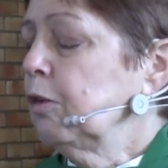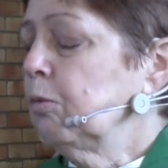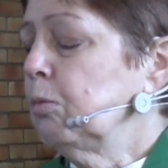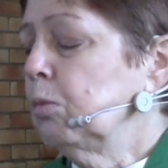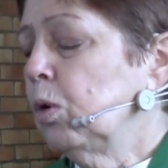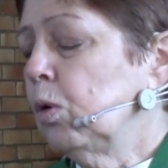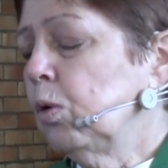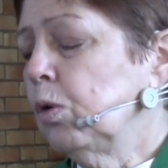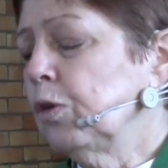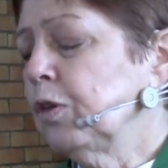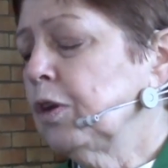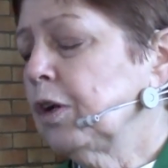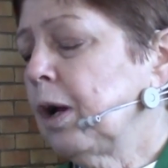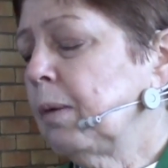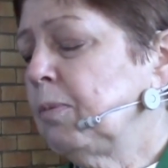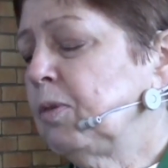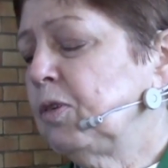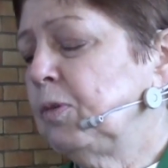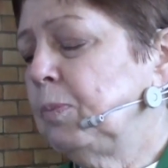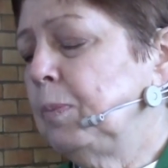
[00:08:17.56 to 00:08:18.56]
The more that
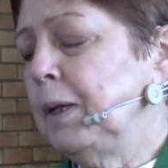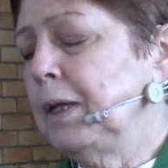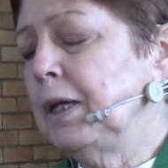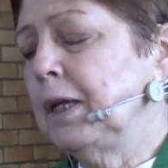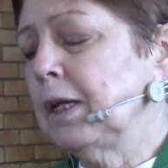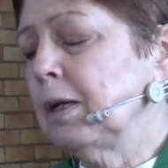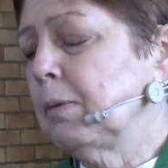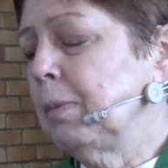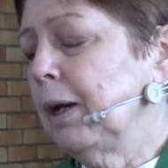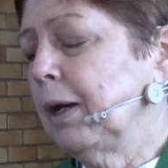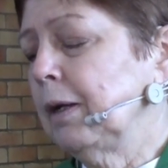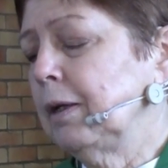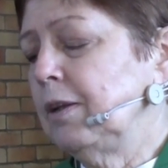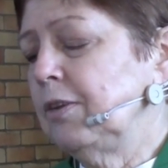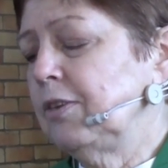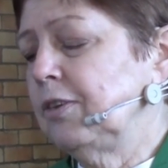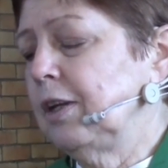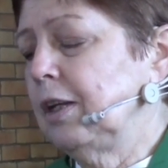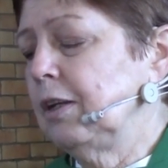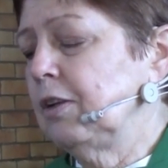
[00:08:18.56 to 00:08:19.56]
I'm speaking about,
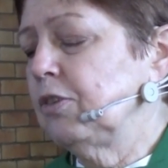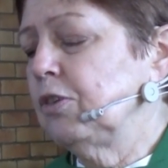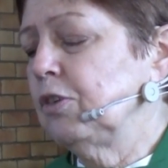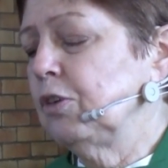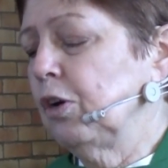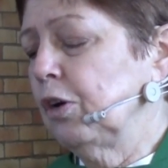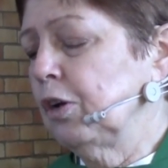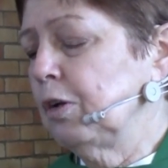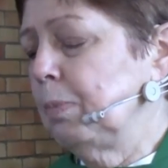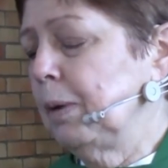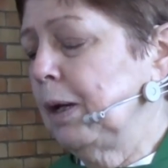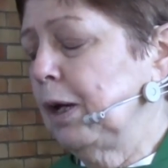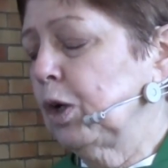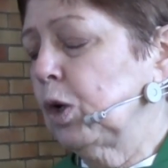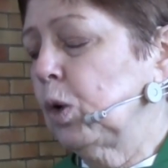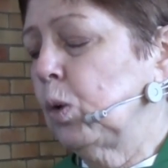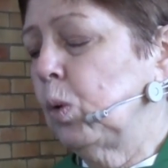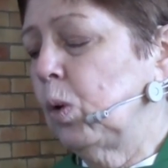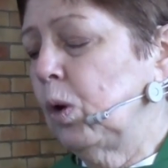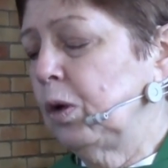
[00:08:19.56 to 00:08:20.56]
he said, is not
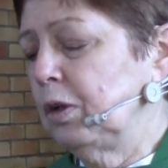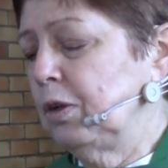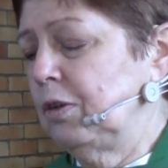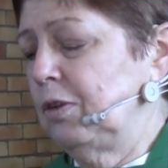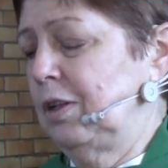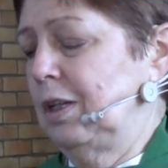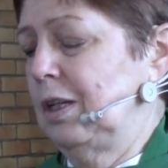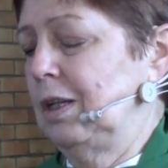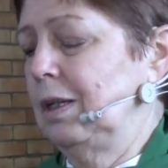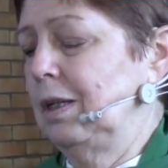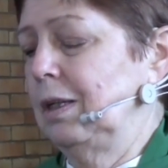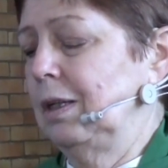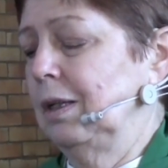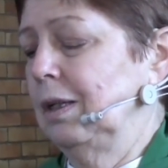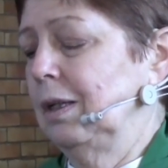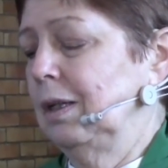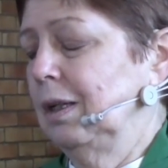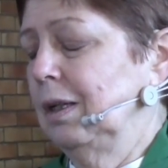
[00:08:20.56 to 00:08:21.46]
about a quantity,